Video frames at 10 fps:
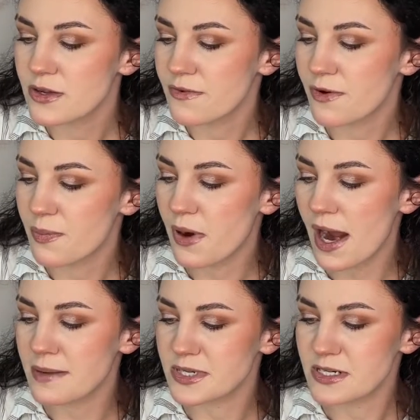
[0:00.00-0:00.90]
For
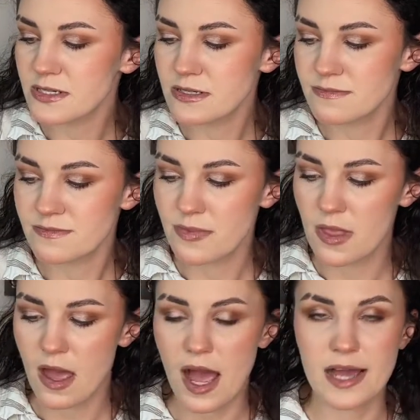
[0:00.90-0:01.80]
primer,
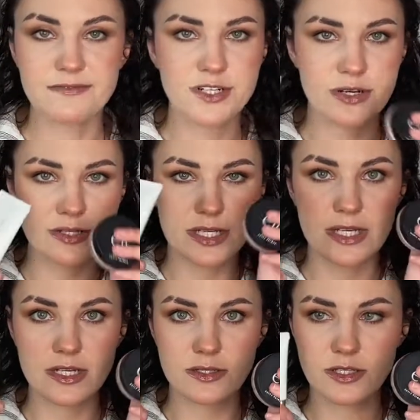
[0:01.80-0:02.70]
I've
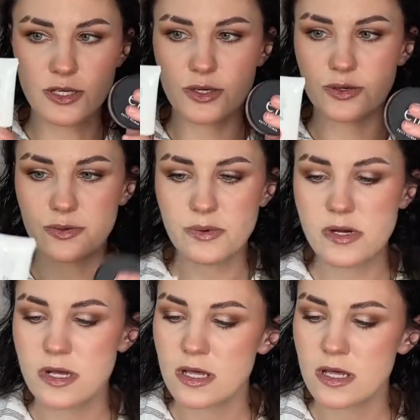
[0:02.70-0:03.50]
chosen 2.